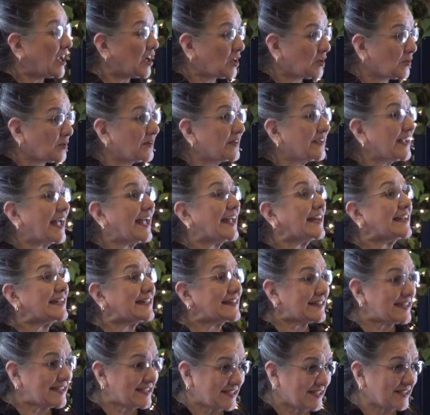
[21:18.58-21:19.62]
in
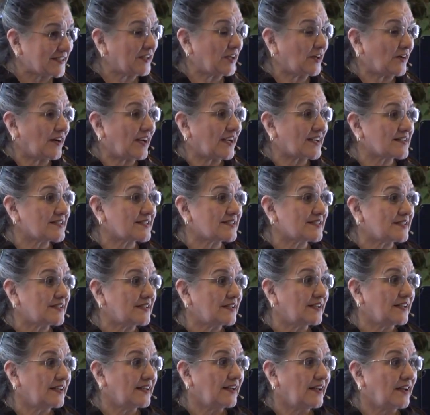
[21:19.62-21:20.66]
creating these lyrics
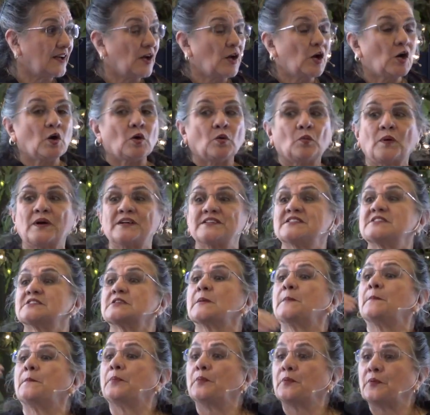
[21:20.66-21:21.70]
was
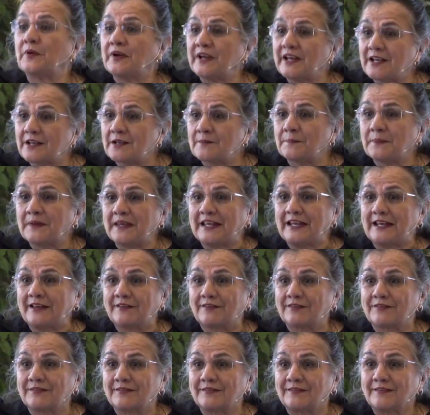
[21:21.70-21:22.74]
to bring
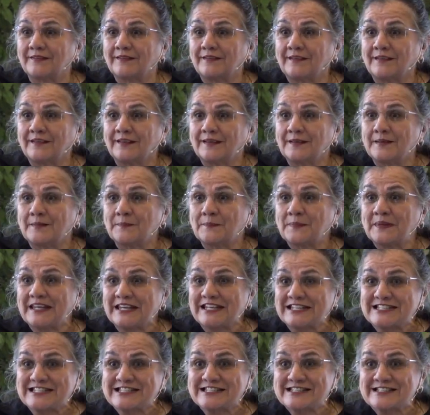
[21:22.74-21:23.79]

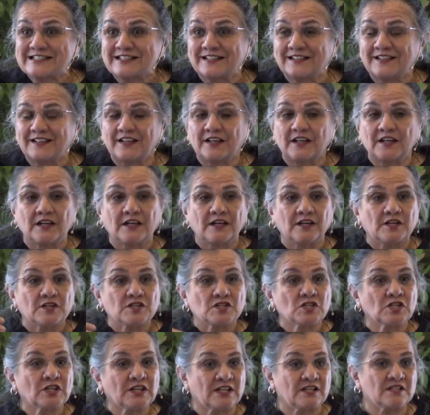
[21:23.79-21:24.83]
peace
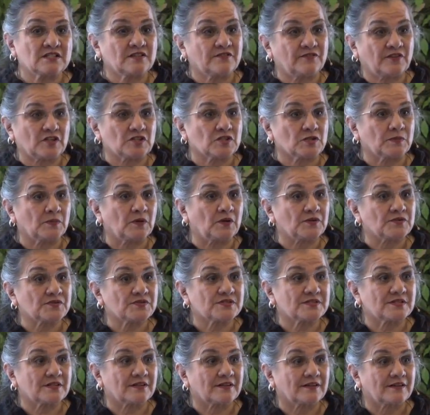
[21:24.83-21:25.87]
to
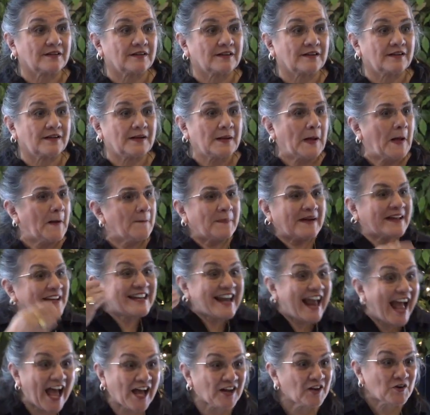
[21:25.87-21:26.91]
individuals.
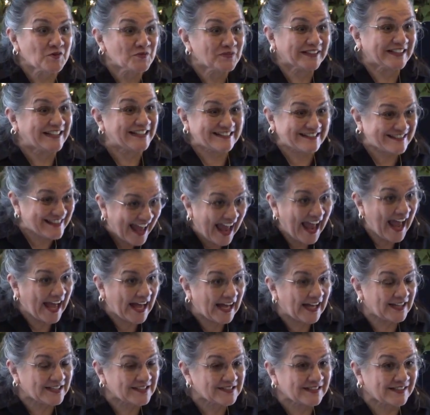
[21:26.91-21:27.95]
But not only
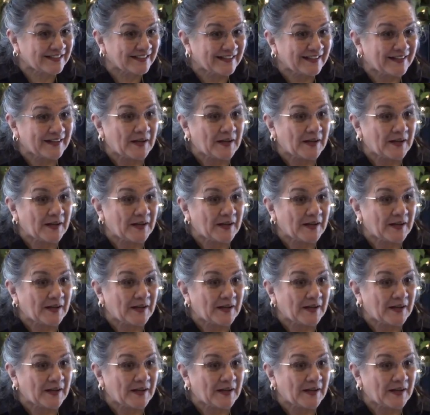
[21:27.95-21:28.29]
that,